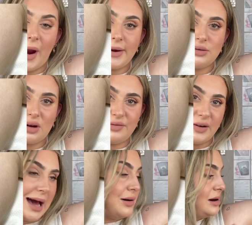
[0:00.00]
rain, no
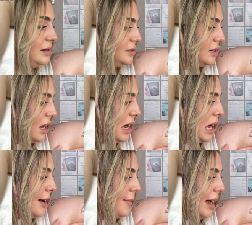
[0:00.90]
flowers.
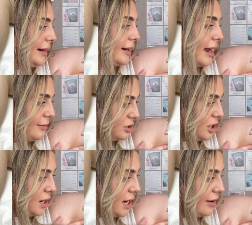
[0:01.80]
And I
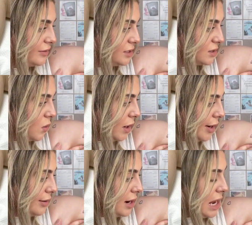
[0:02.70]
absolutely love this
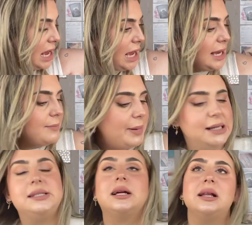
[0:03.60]
quote. It
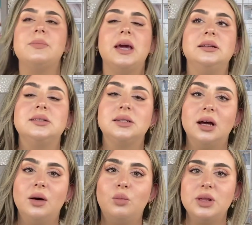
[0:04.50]
basically means
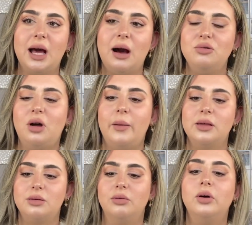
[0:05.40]
that without
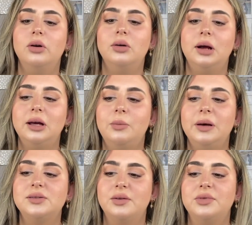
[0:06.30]
going through a little
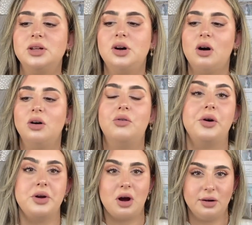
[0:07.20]
bit of something, you can't
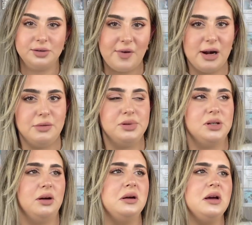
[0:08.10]
grow, you can't develop.
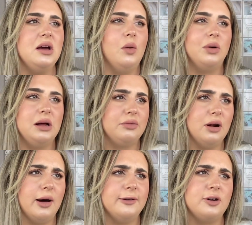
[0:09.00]
So whenever
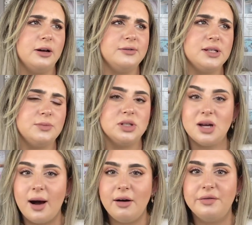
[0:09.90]
life kind of seems
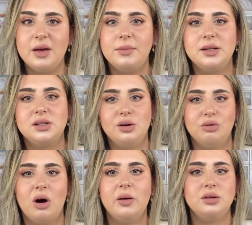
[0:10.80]
tough, it means that you're
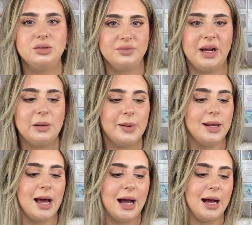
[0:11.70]
growing, you're
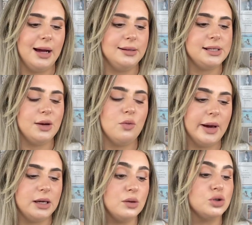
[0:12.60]
developing, and it will
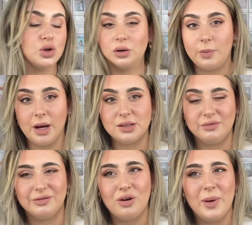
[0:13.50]
make you a stronger
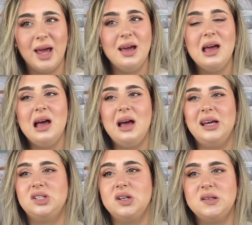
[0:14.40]
person from it.
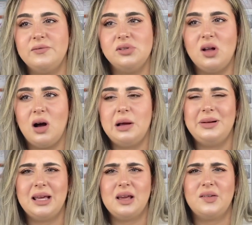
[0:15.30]
It's just something that I
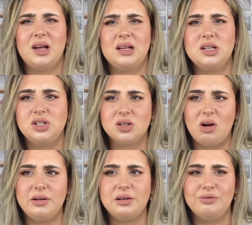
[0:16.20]
believe in. It's just
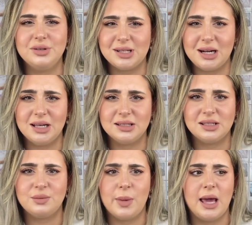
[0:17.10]
kind of
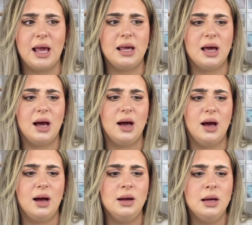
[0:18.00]
resilience to me.
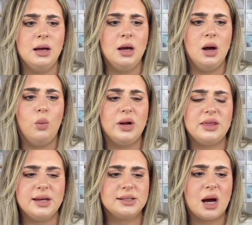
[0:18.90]

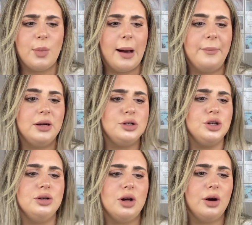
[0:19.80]
When things come up and,
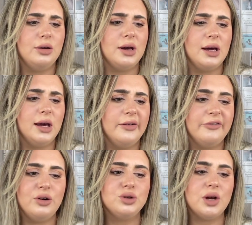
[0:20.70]
you know,
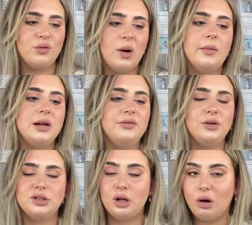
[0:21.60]
it feels overwhelming, it
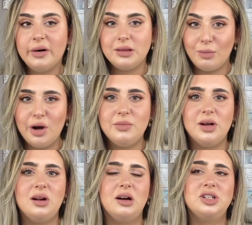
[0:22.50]
feels a lot in the
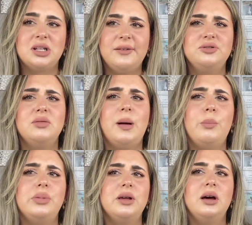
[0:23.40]
moment, I just have to
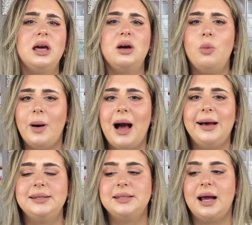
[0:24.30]
remember that it'll
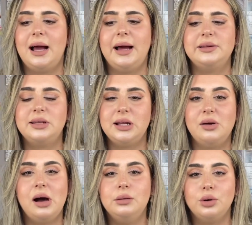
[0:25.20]
pass and that
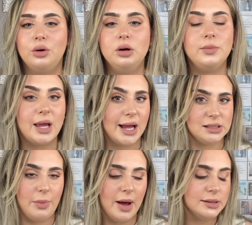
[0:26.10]
it'll help grow me
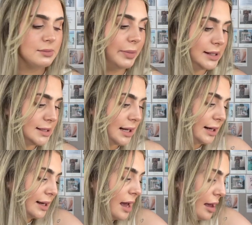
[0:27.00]
as a person,
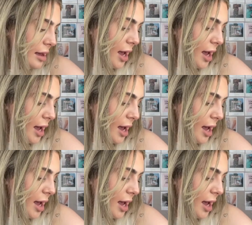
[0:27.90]
basically.